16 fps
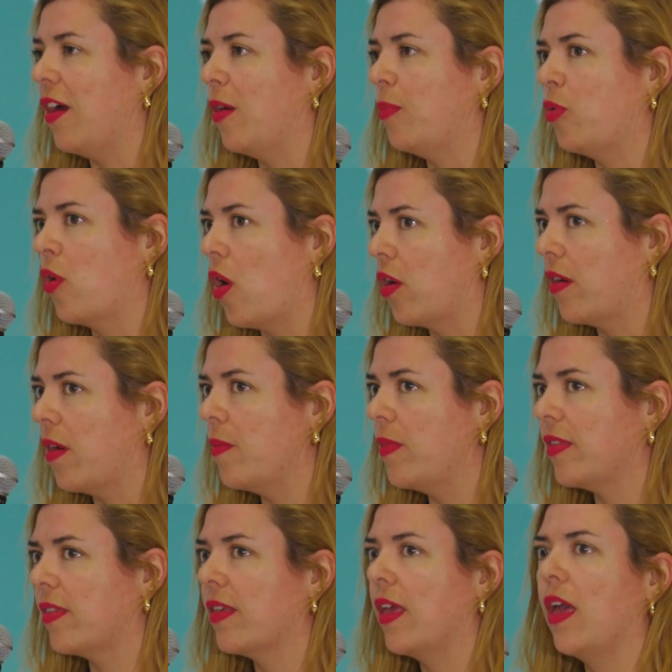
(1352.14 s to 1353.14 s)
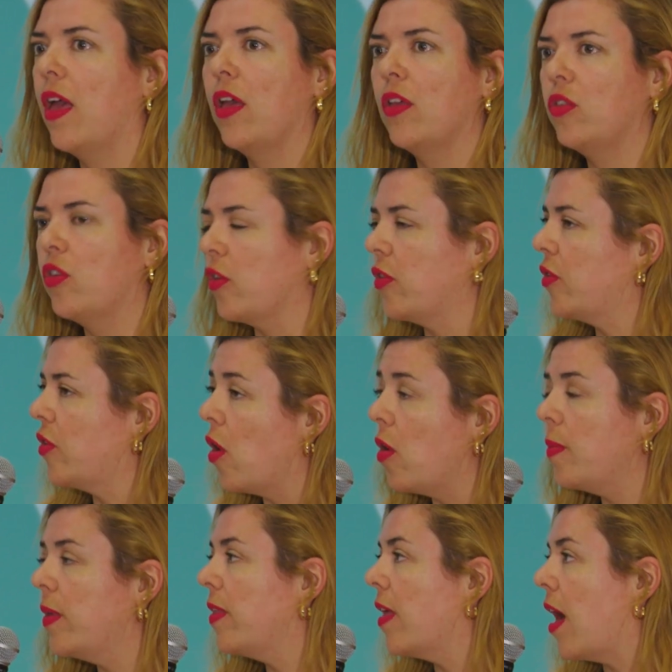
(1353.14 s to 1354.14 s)
programs just
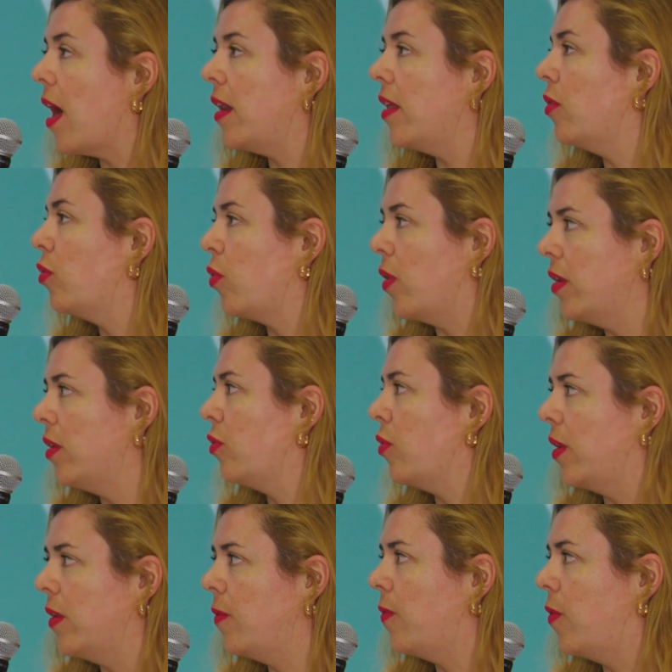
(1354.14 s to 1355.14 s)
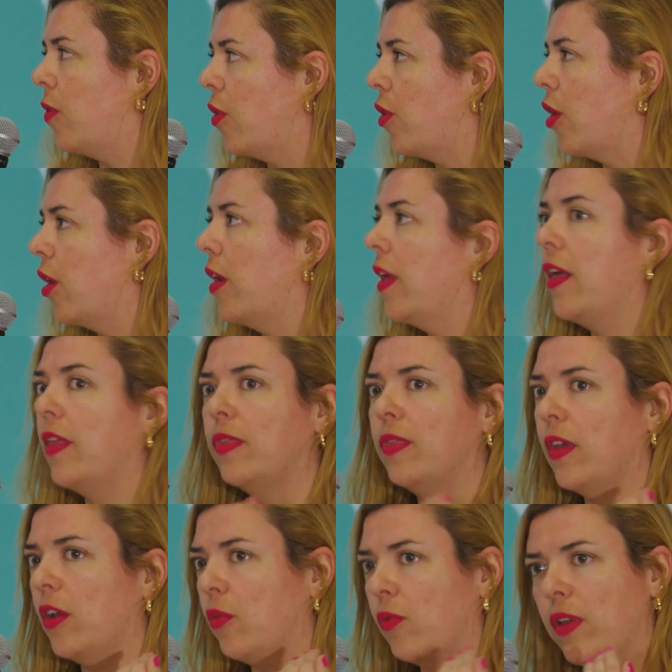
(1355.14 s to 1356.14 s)
told me that in 2024
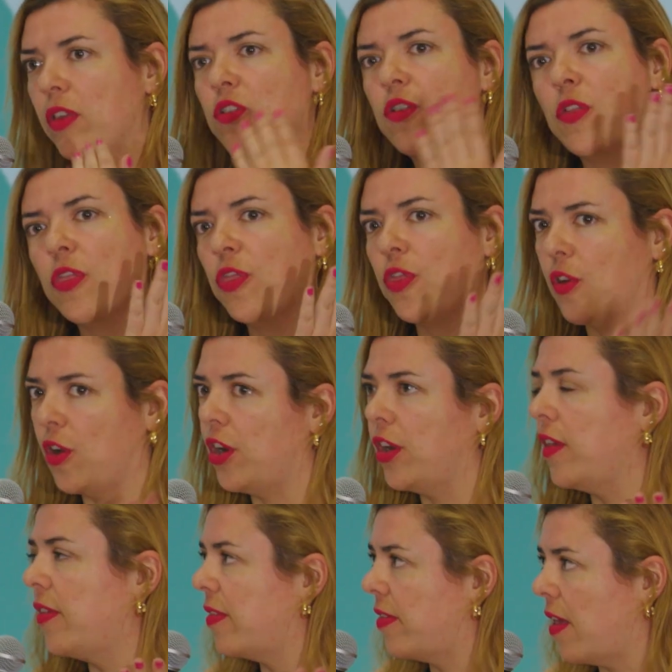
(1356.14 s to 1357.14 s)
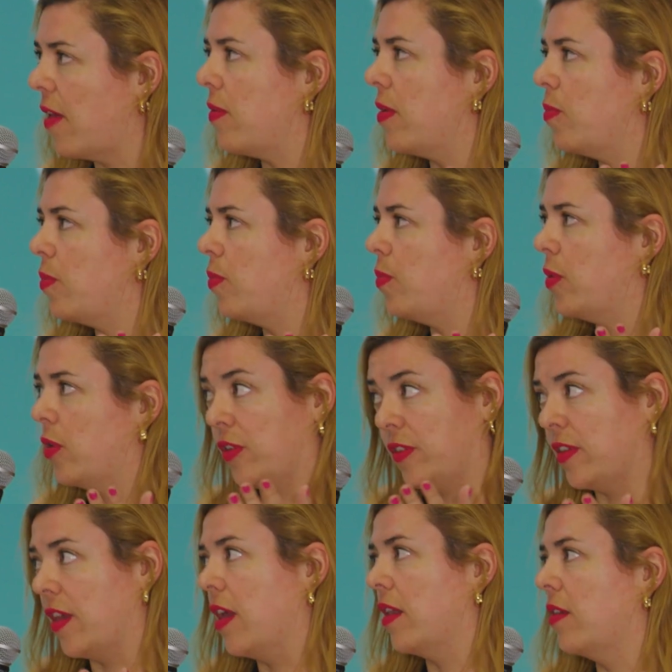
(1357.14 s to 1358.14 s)
they reached
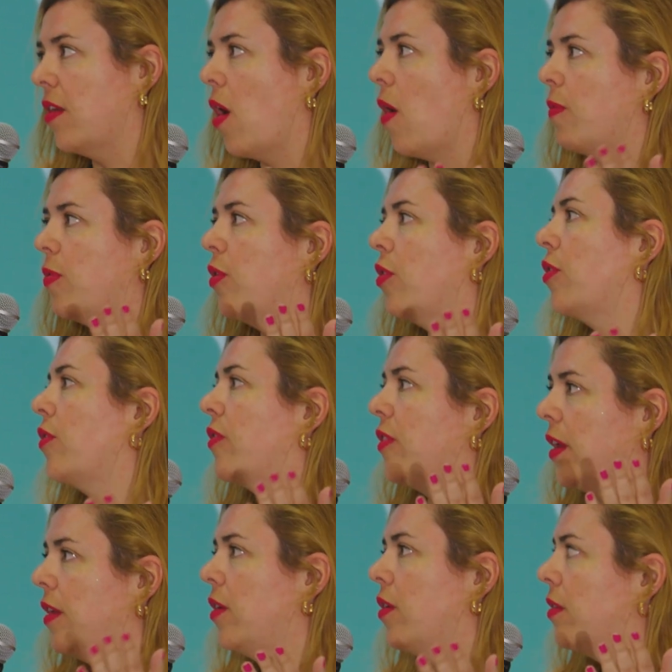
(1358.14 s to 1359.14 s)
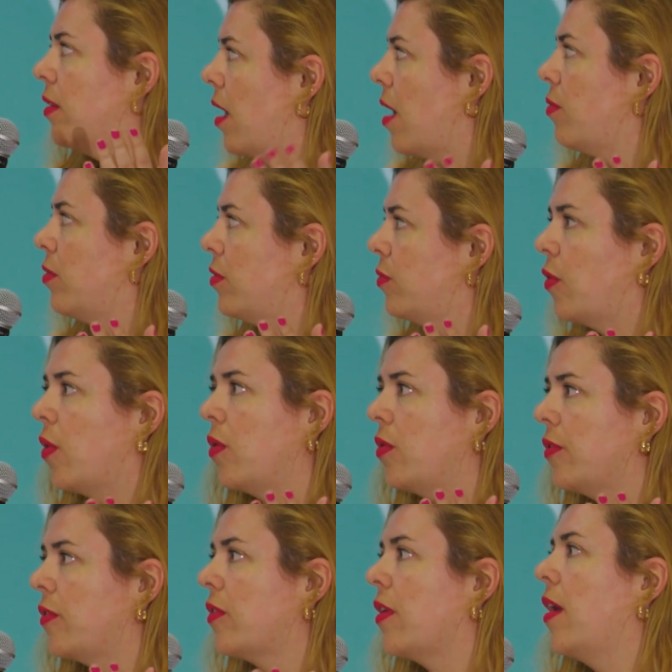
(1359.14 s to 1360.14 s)
37% of their senior level
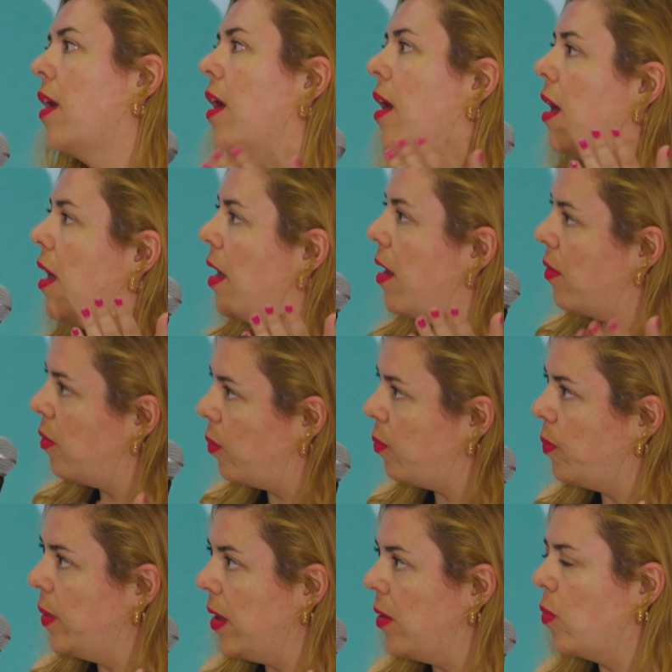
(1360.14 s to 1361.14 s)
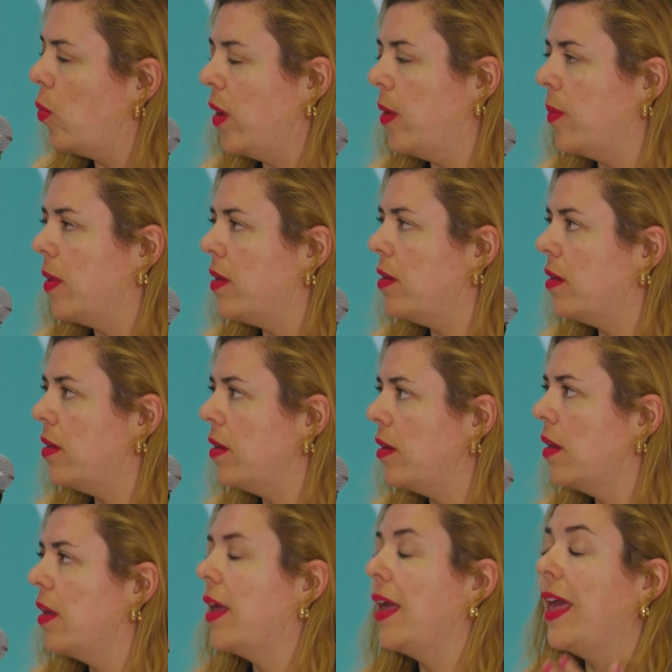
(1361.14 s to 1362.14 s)
roles being women,
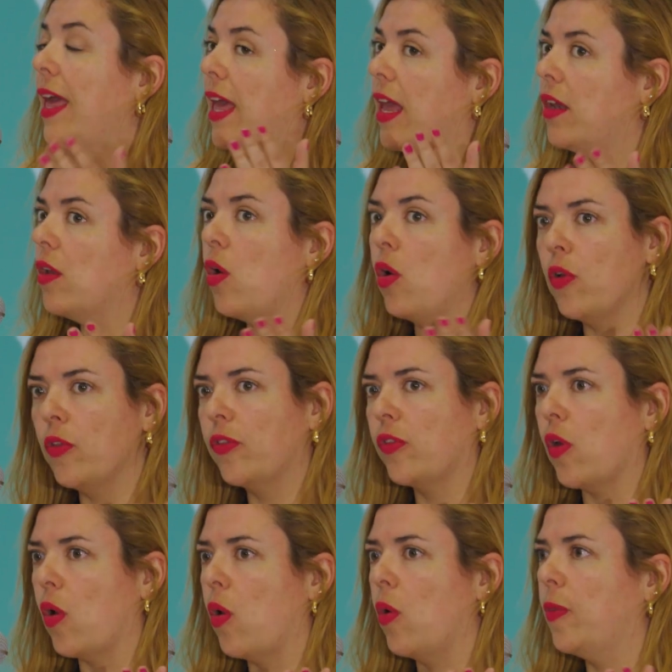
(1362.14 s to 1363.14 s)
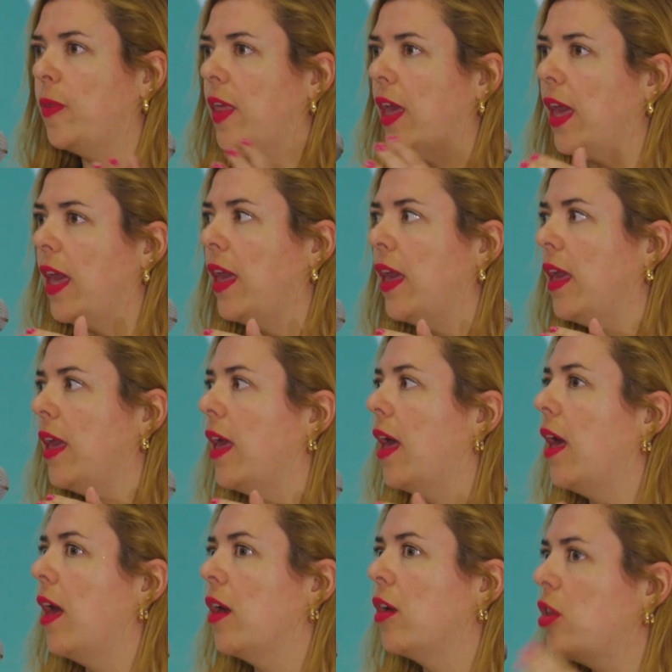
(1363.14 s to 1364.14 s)
and also they
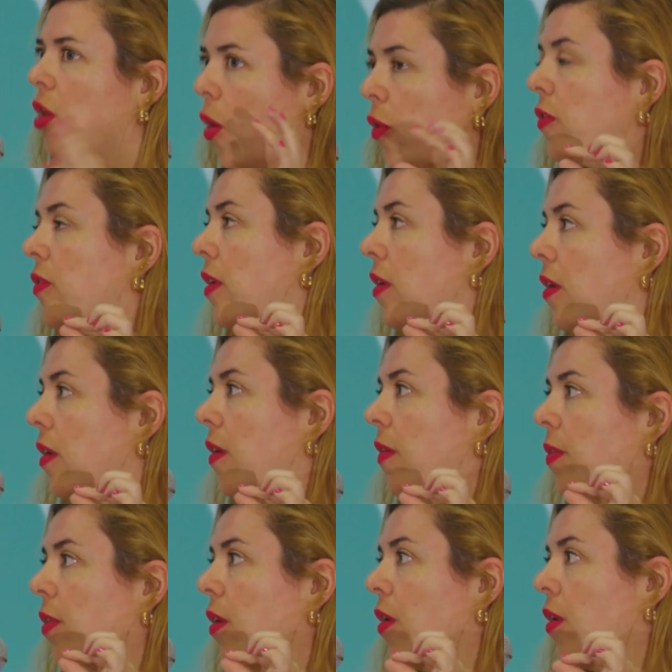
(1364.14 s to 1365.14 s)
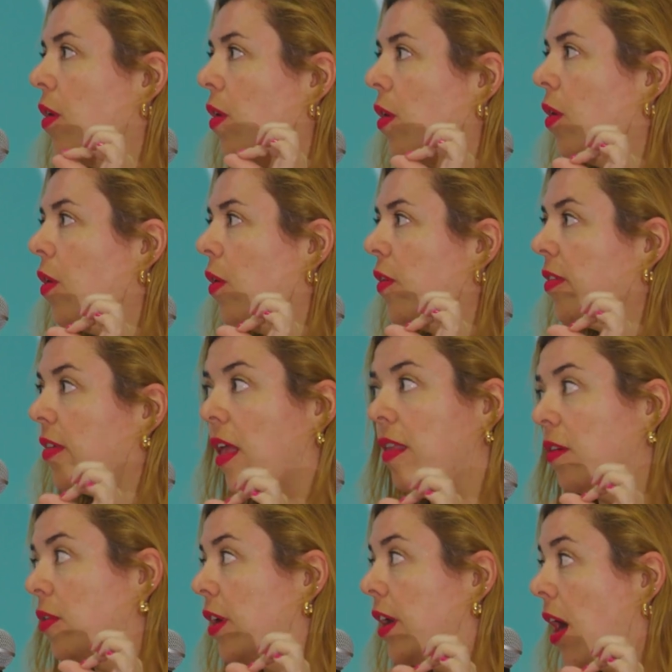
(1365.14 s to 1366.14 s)
closed the
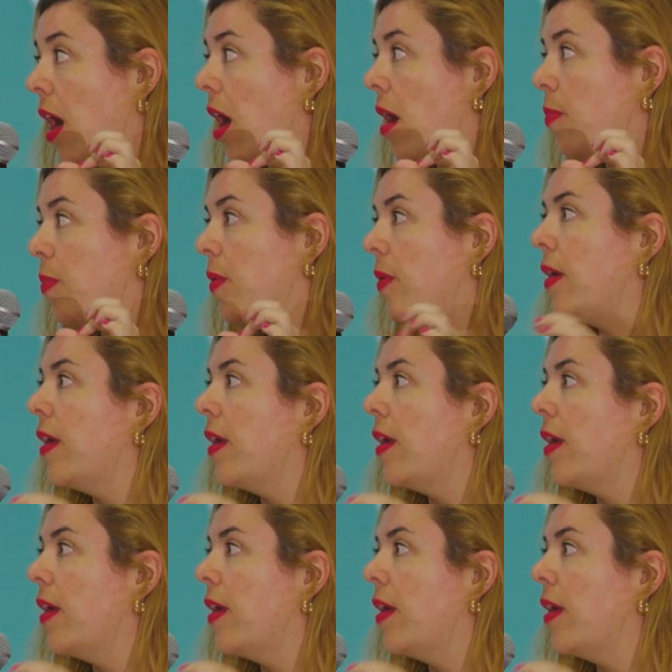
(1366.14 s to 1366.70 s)
salary gap.